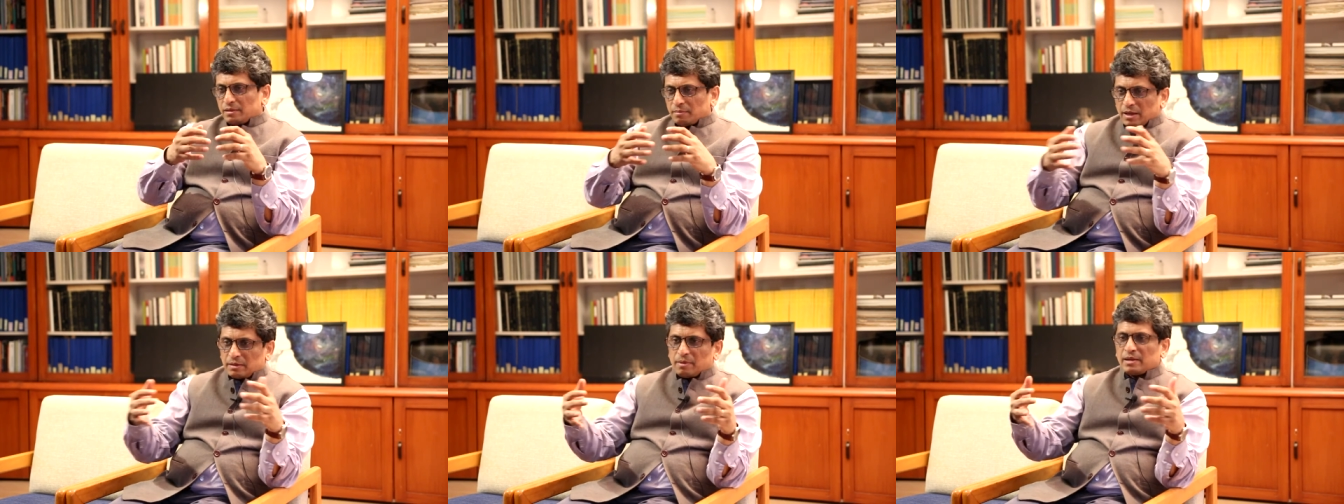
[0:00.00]
the
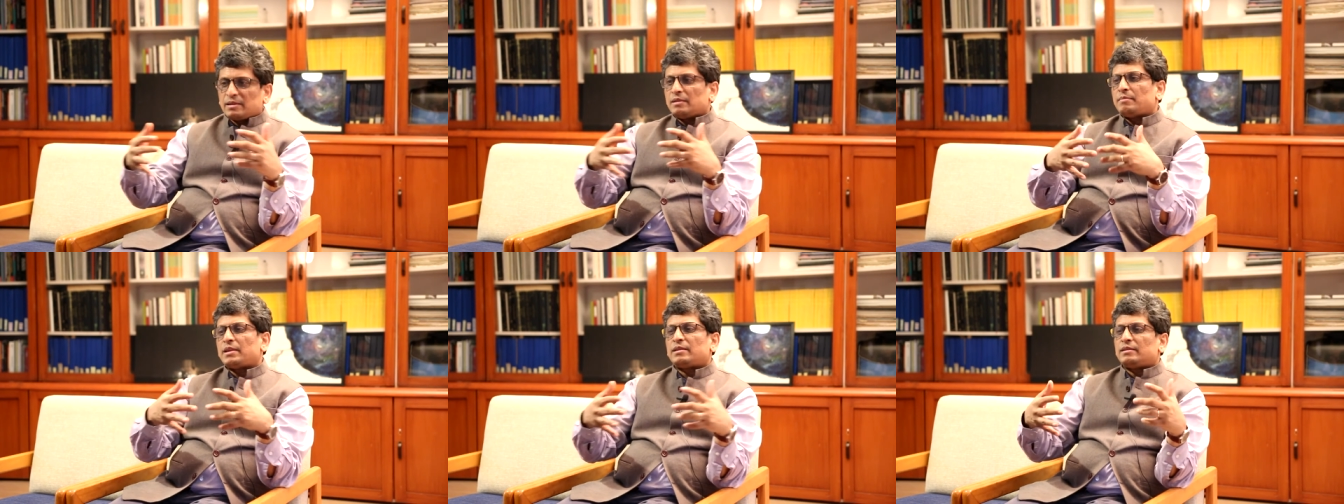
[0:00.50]
mathematical
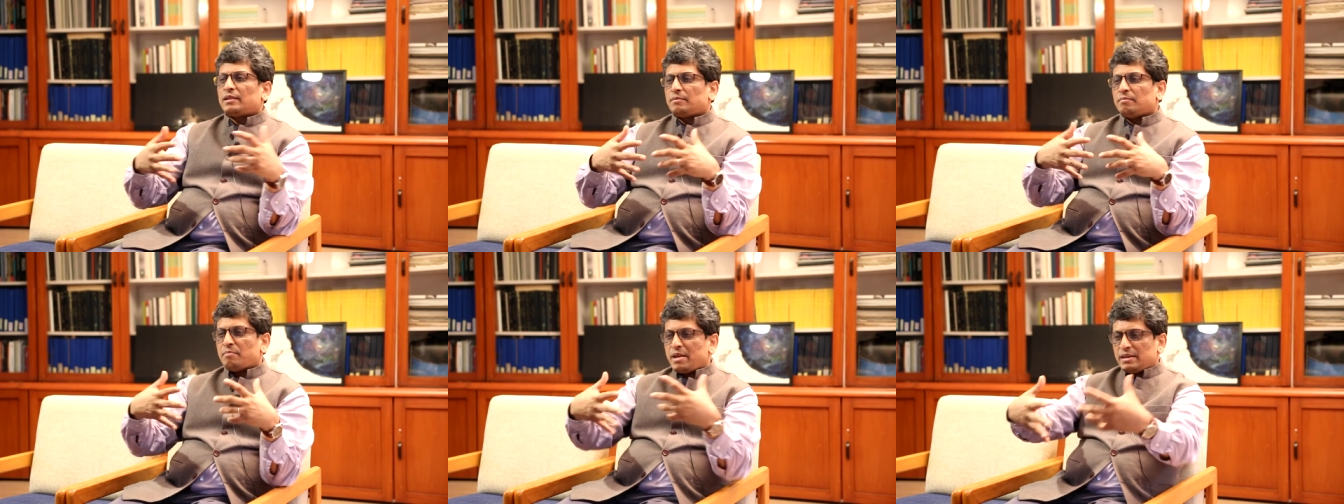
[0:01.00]
method
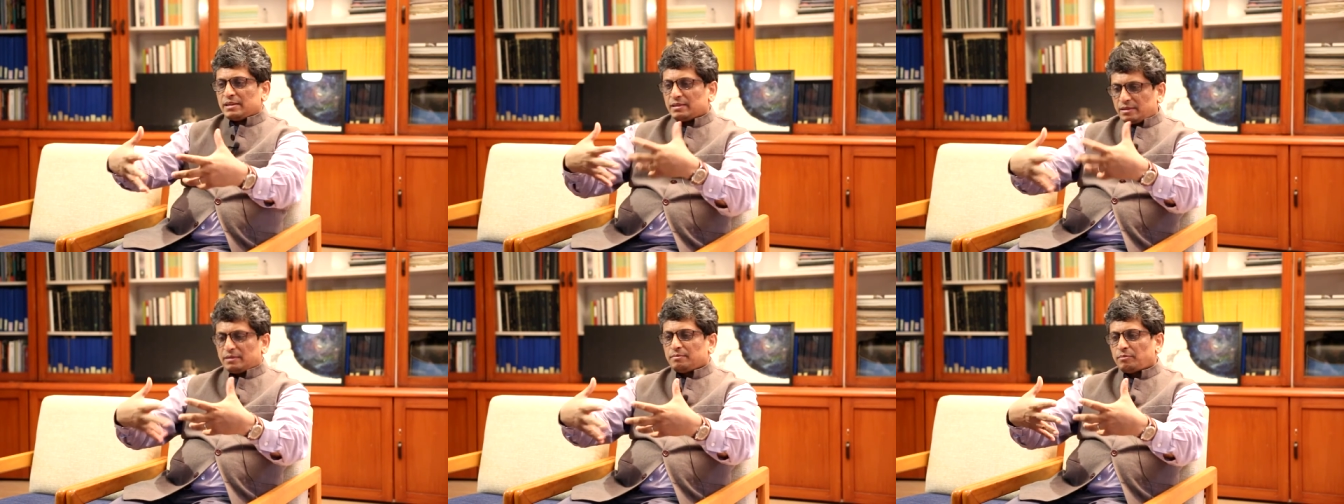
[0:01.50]
that made it